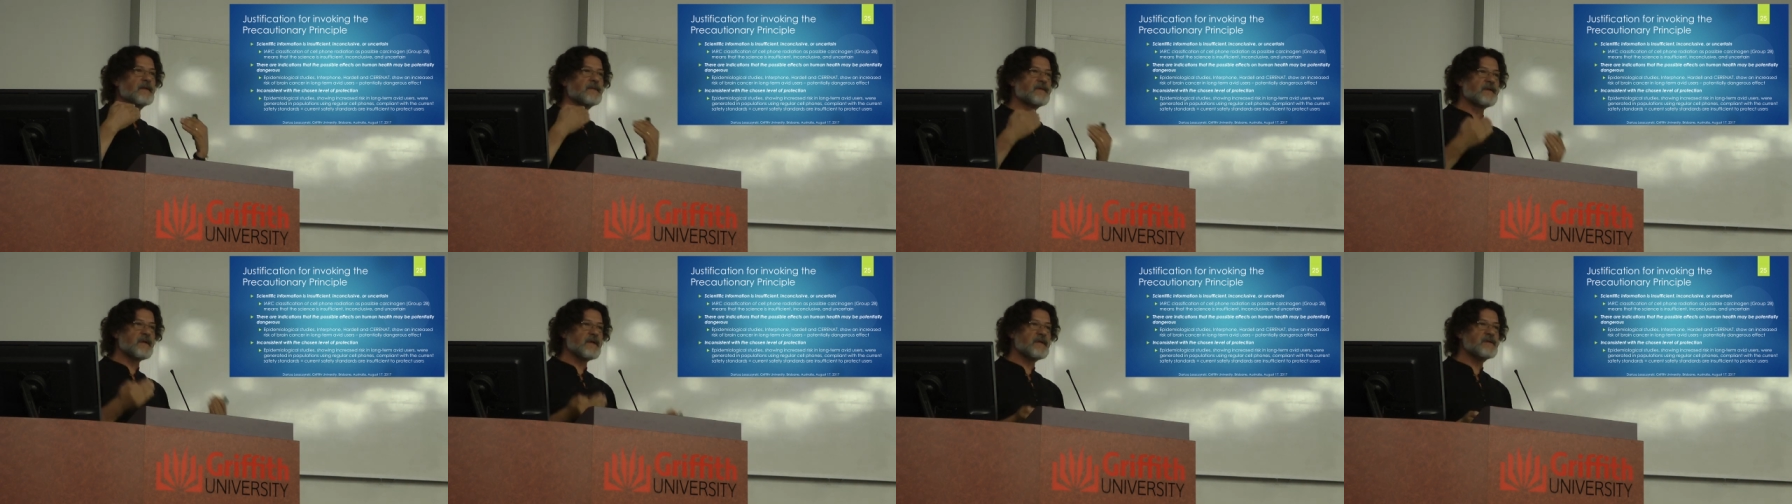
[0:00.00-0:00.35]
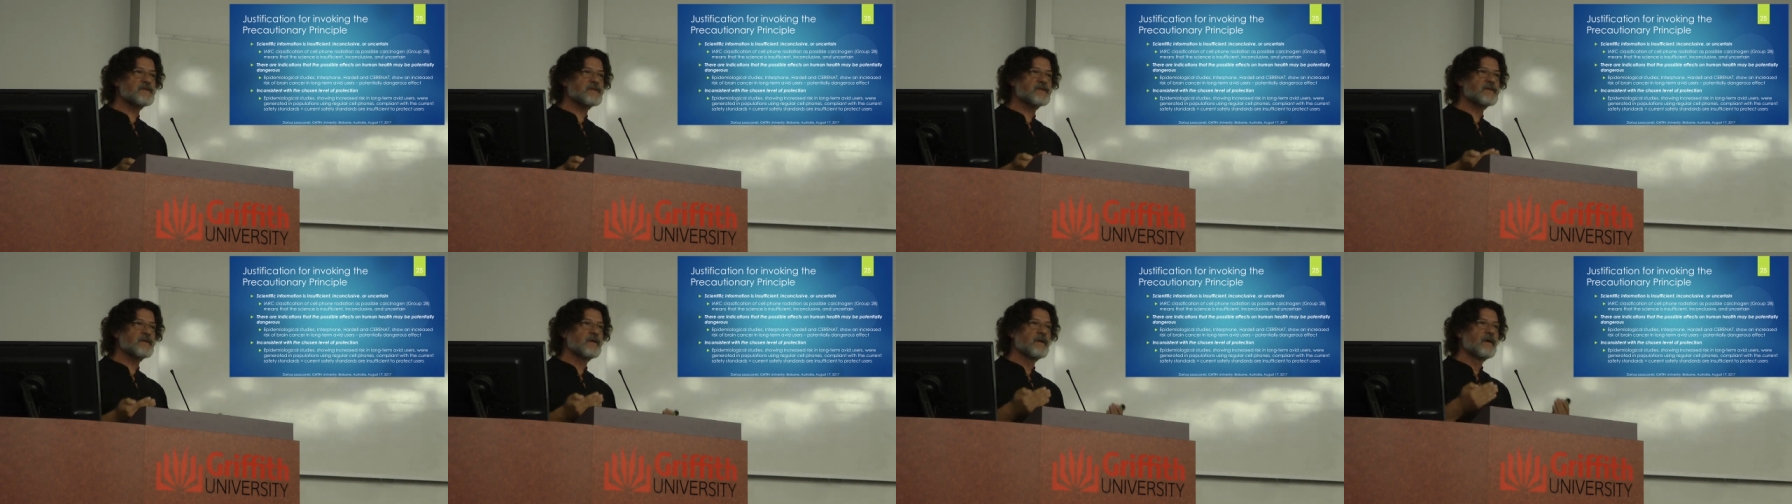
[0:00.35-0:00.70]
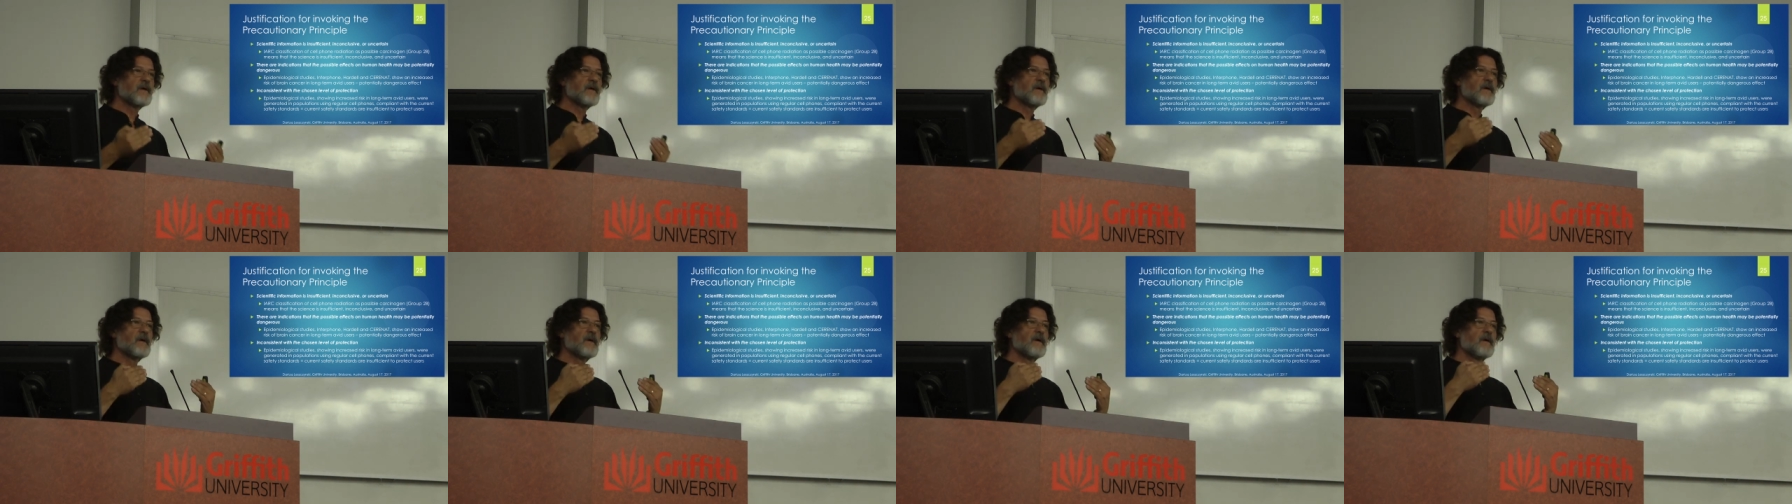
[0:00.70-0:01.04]
And this
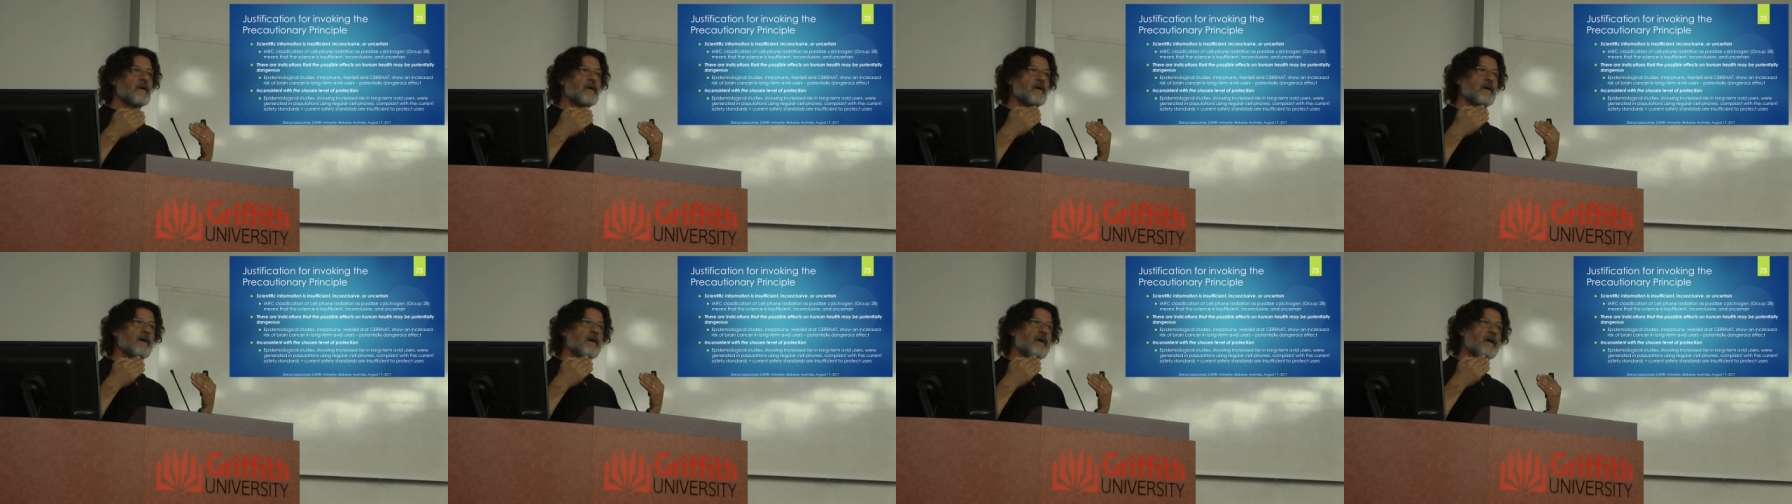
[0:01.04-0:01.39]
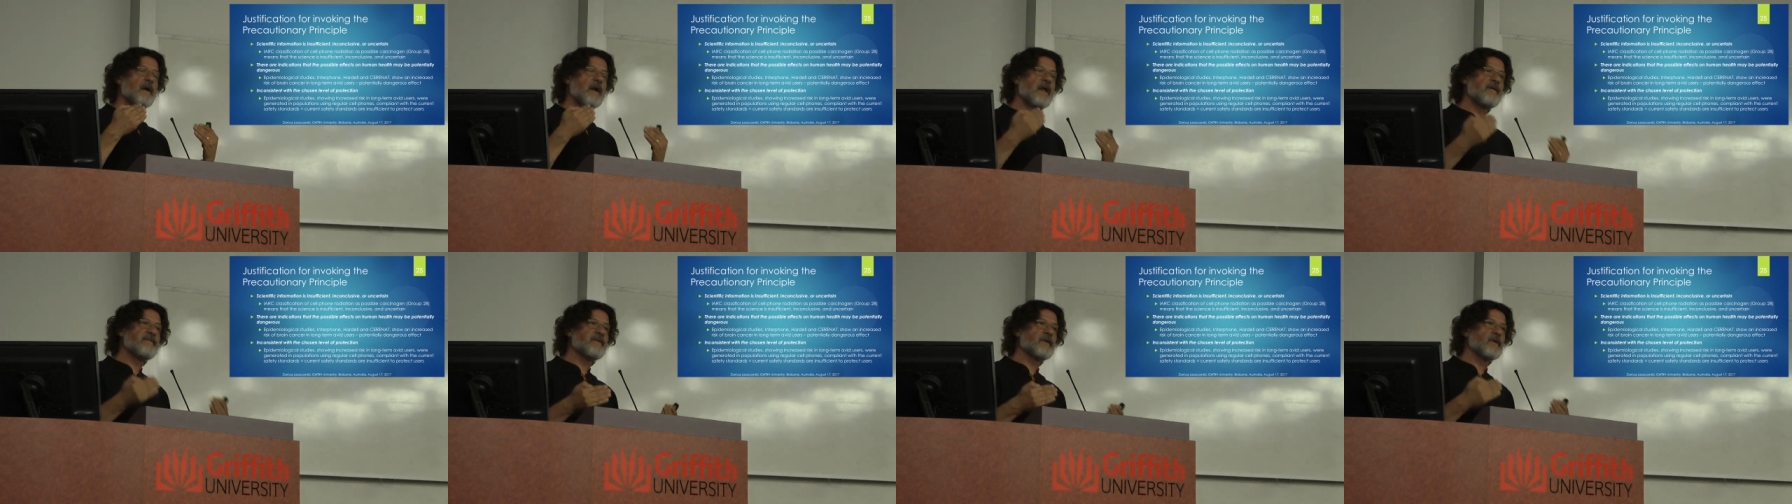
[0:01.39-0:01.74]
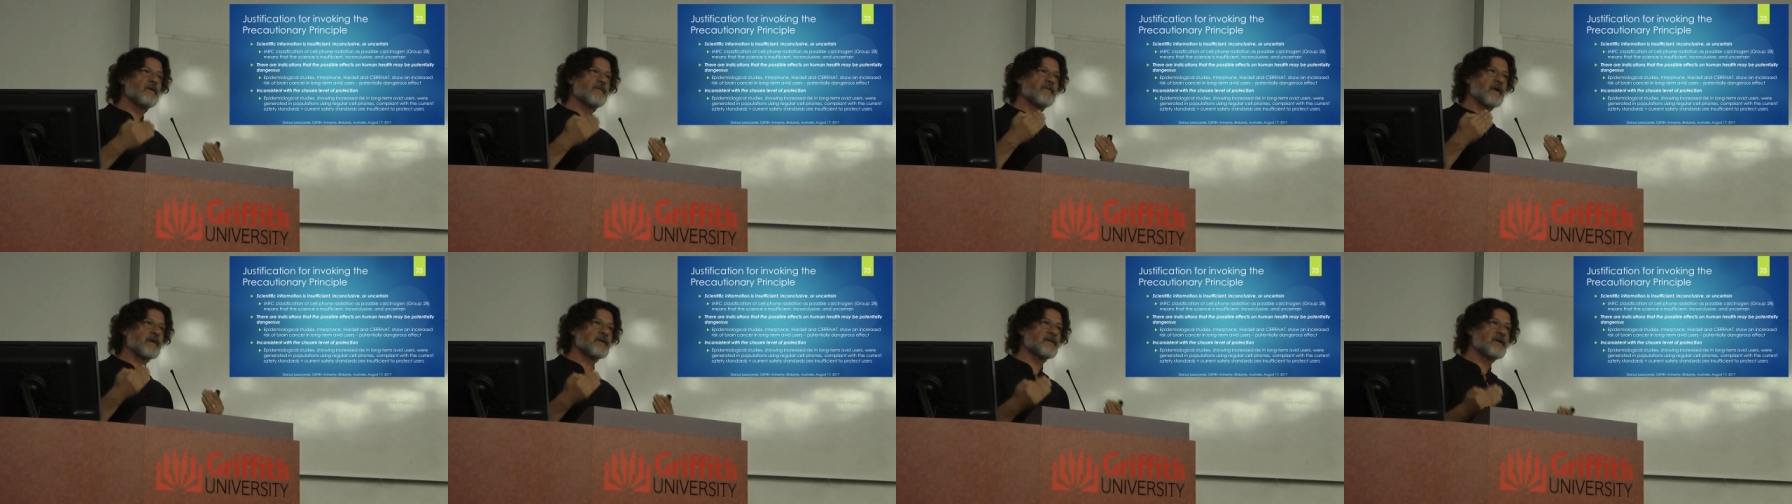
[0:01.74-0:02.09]

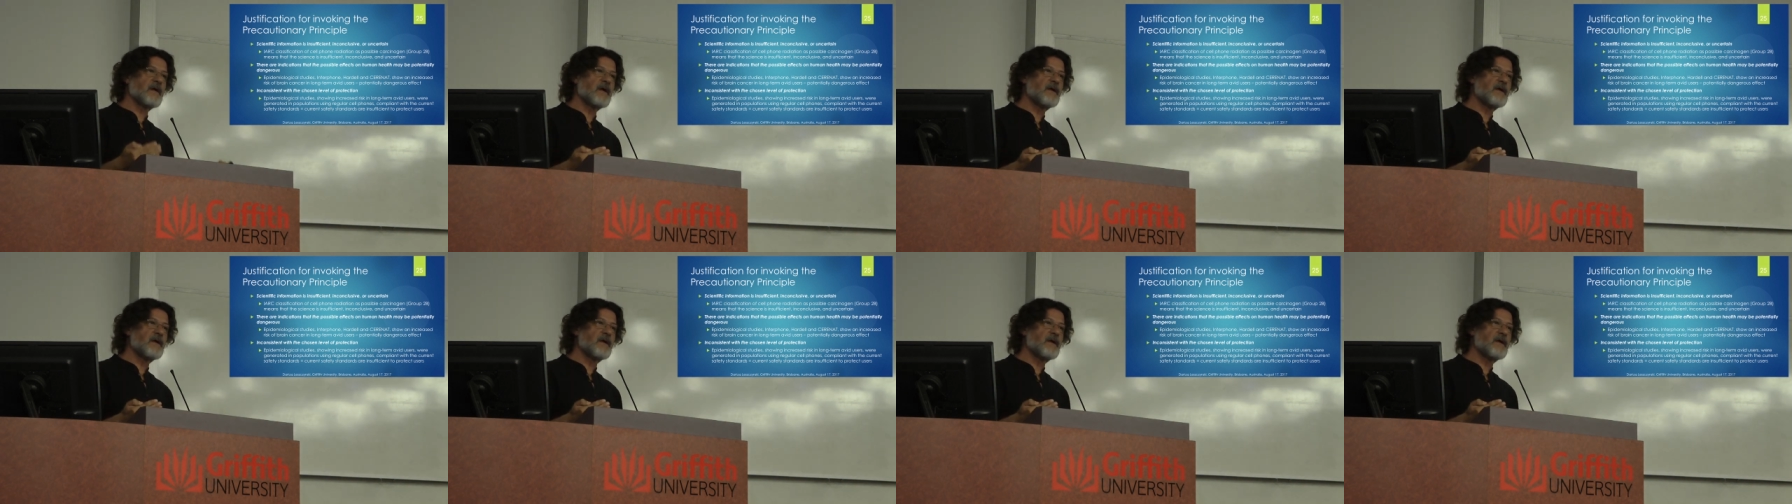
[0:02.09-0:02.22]
level of